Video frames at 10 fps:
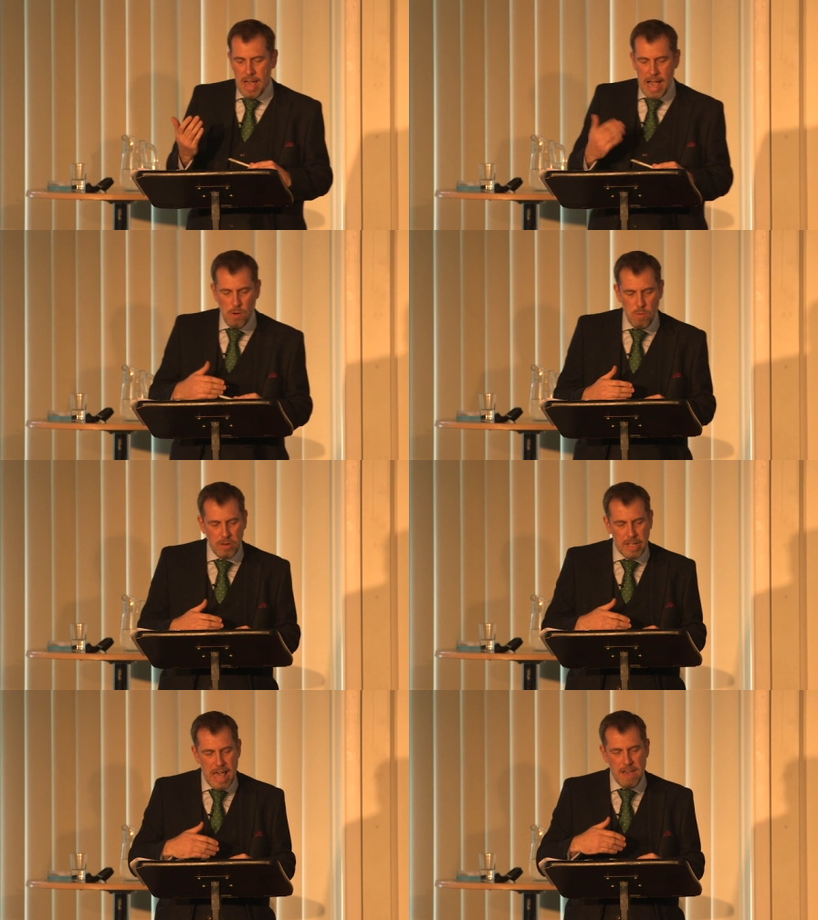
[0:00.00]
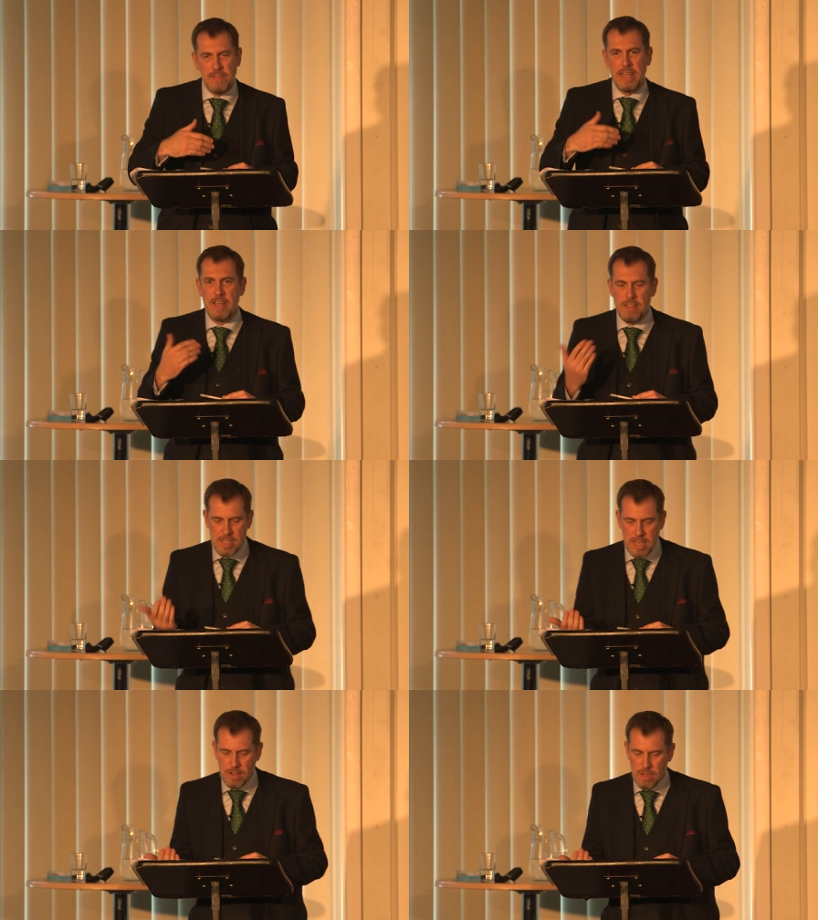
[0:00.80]
how one carefully
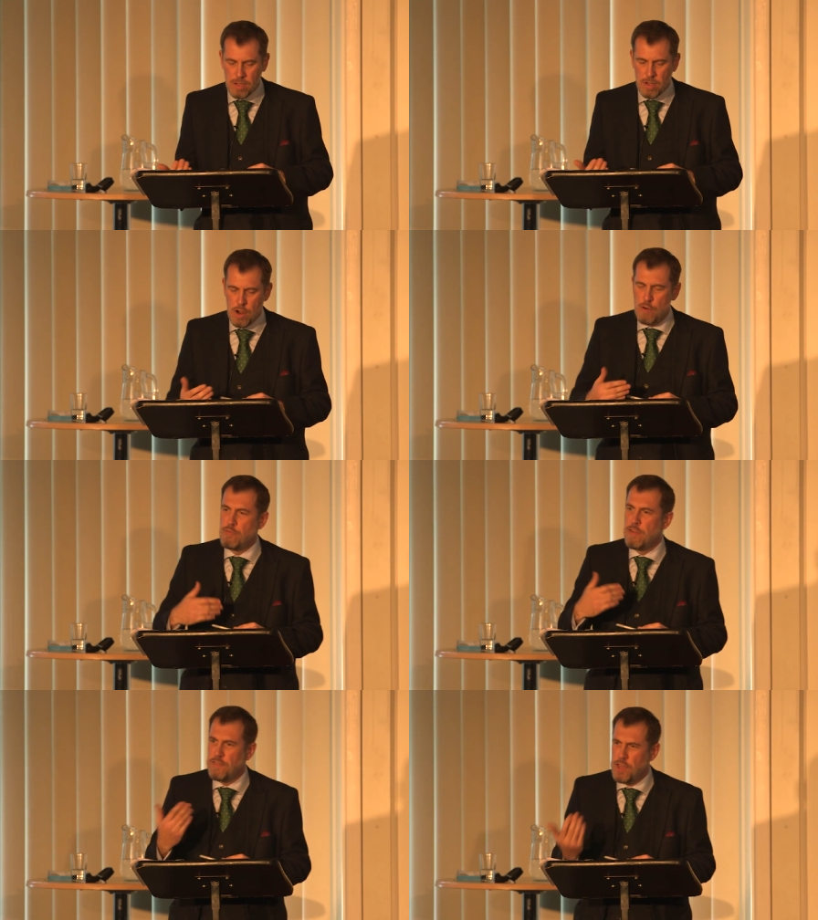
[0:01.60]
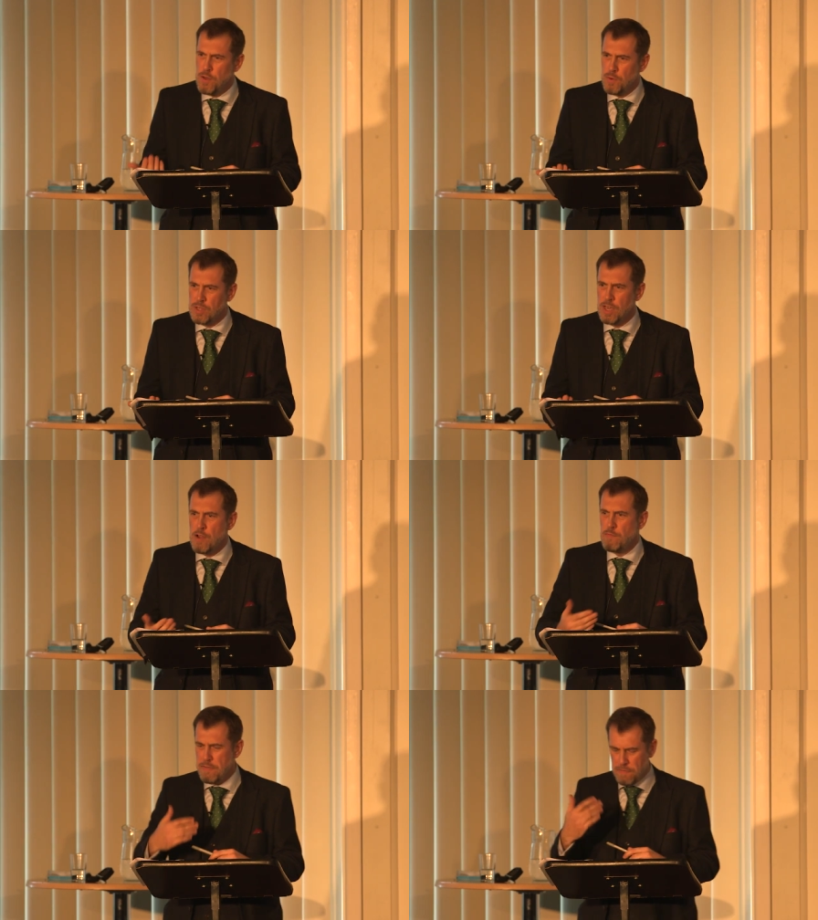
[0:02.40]
considers, reviews,
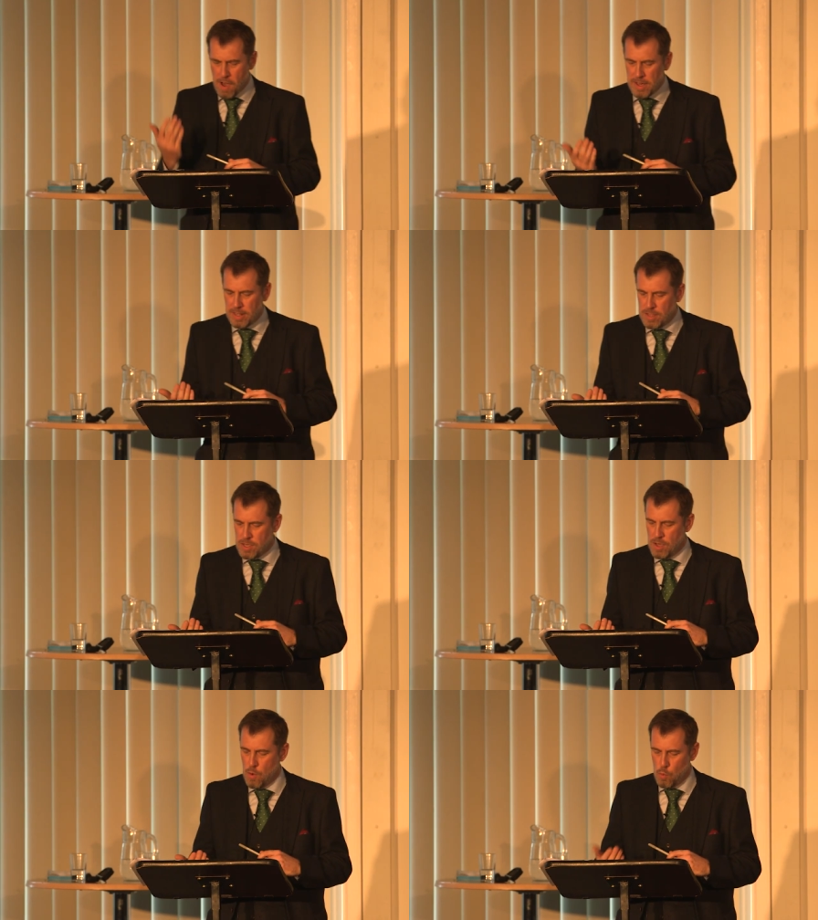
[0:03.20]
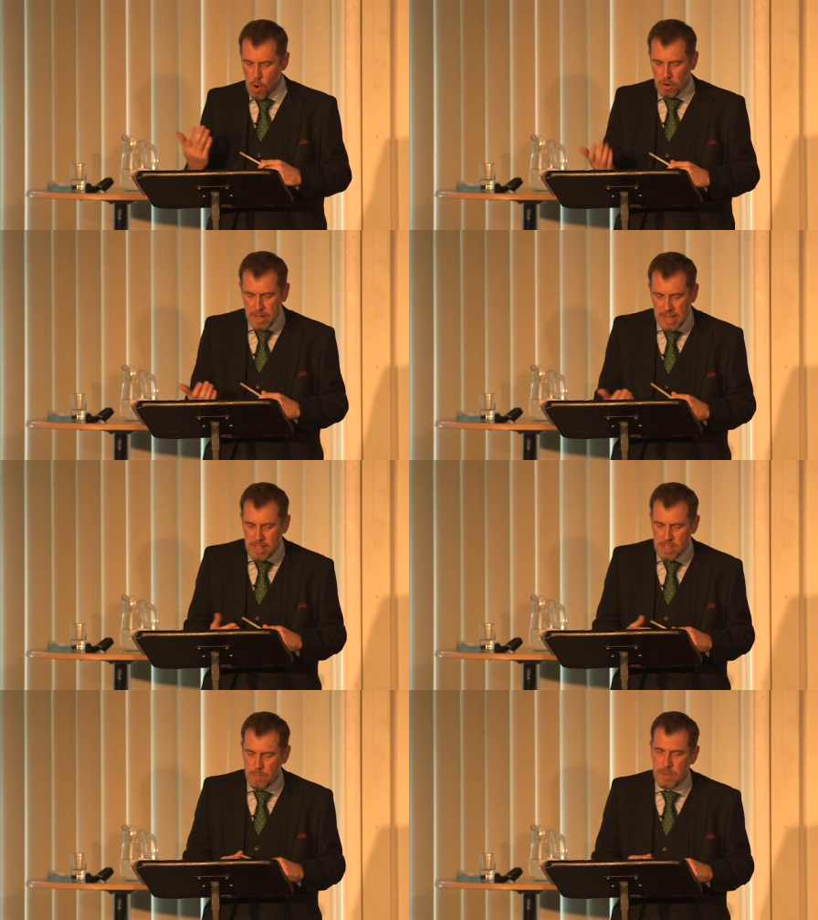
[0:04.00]
refines what
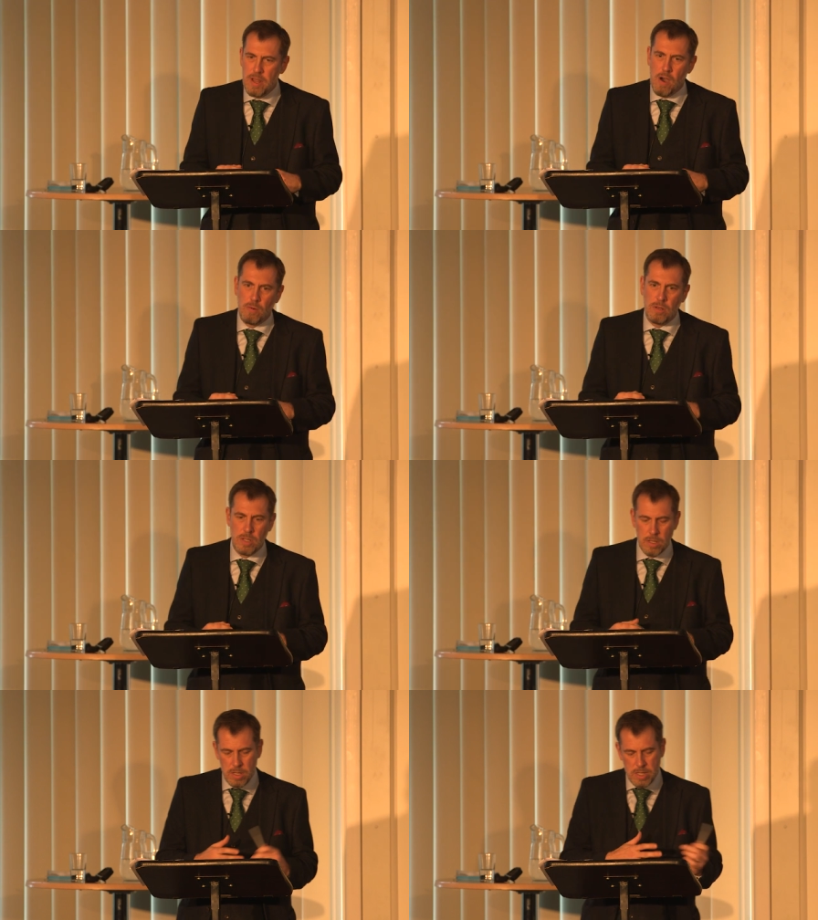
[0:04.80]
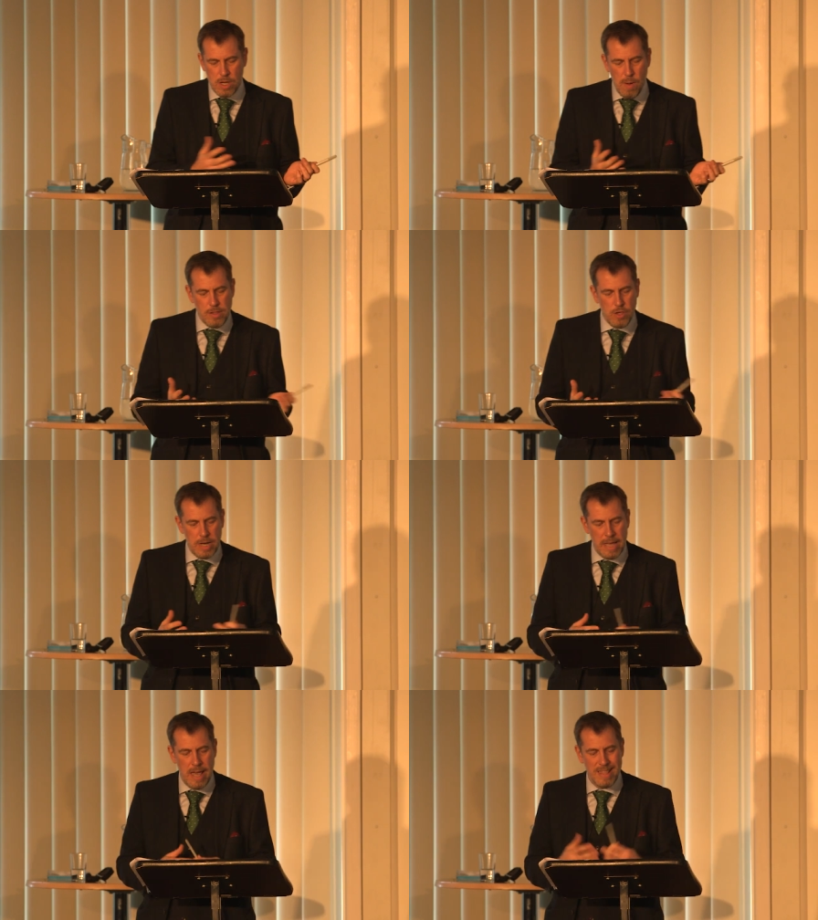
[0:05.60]
needs to be known
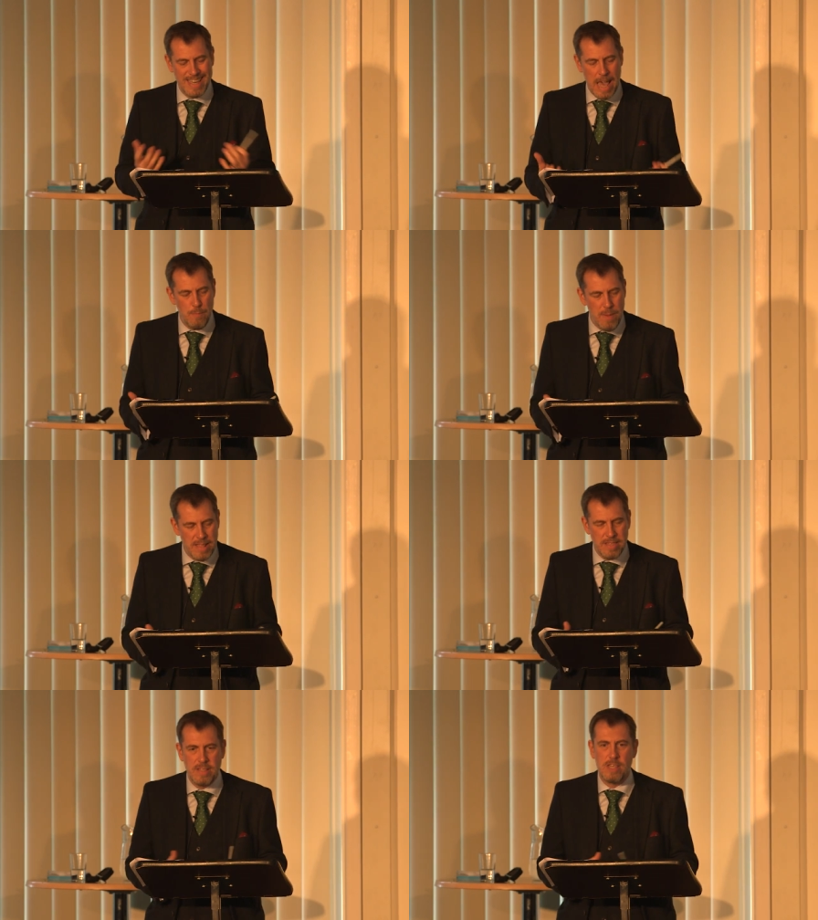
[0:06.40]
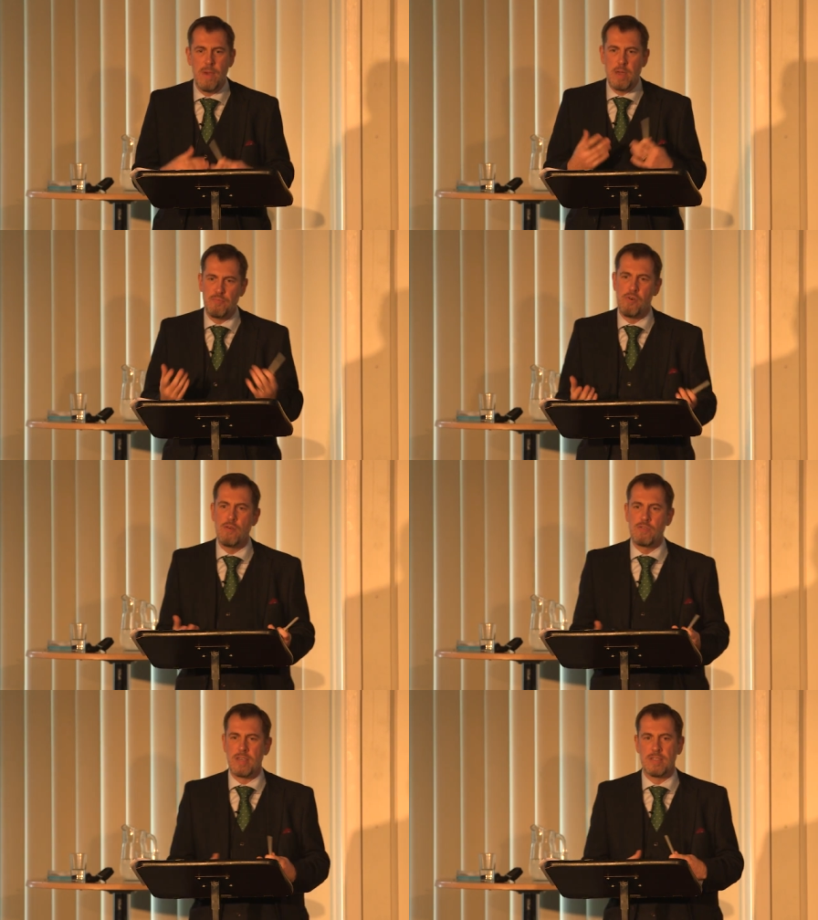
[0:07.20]
sequentially to get better, to make
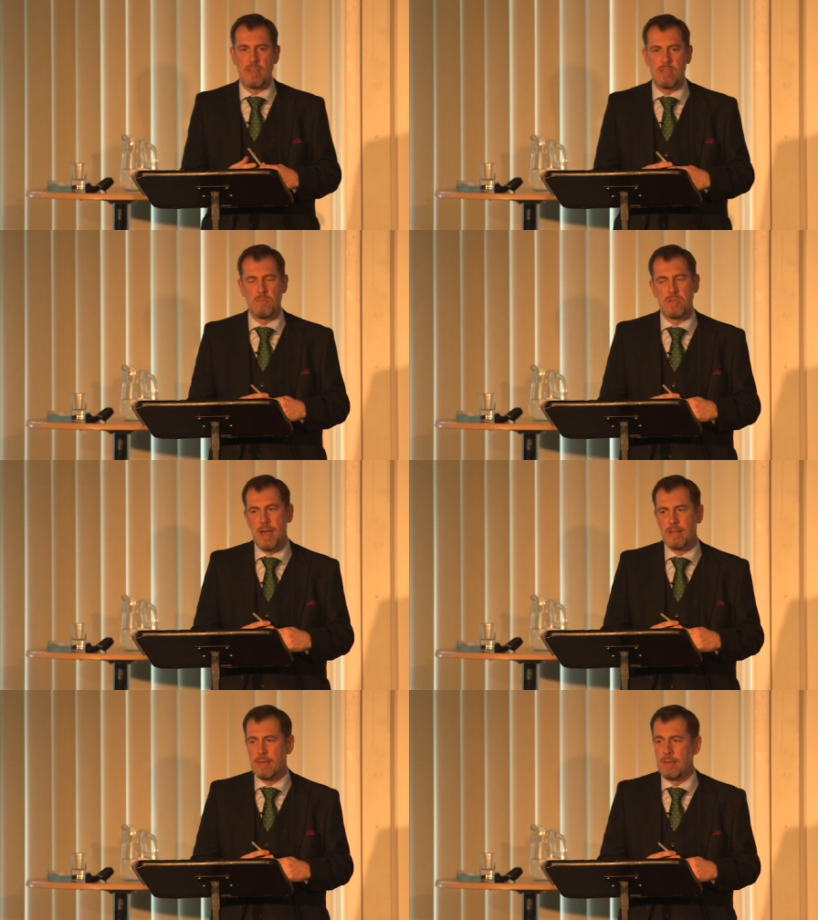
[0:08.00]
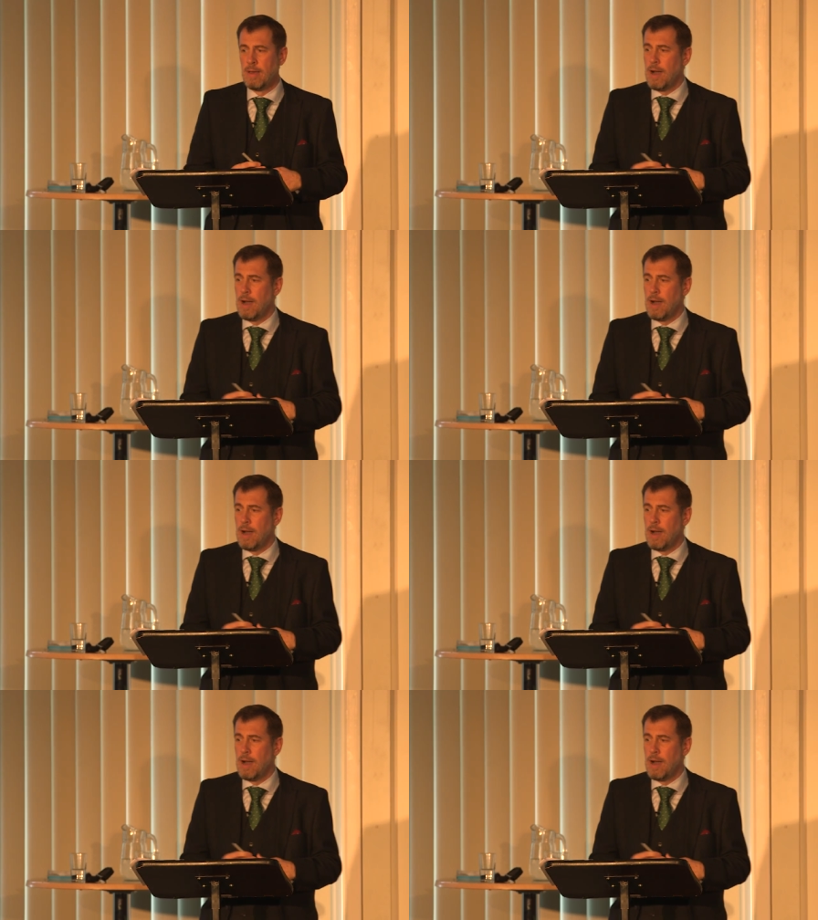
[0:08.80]
progress in the subject.